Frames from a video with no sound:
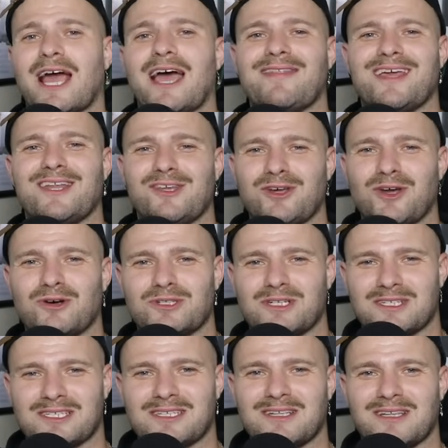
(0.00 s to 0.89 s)
And then you go
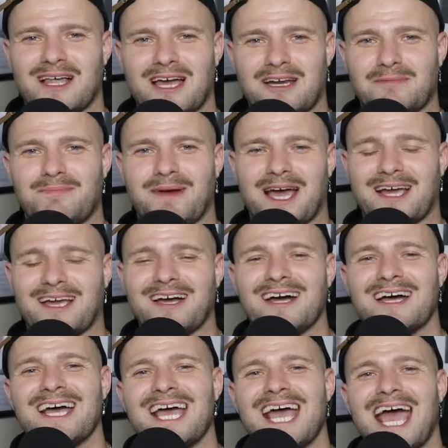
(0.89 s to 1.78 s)
to select
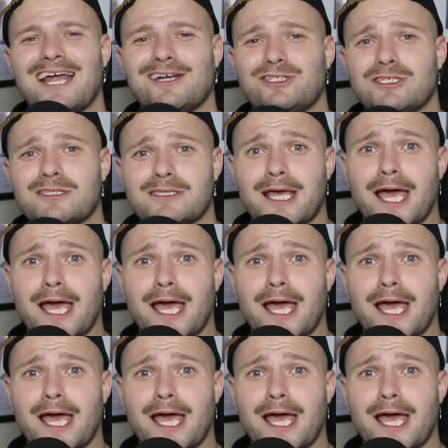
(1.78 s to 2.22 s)
Becca and she's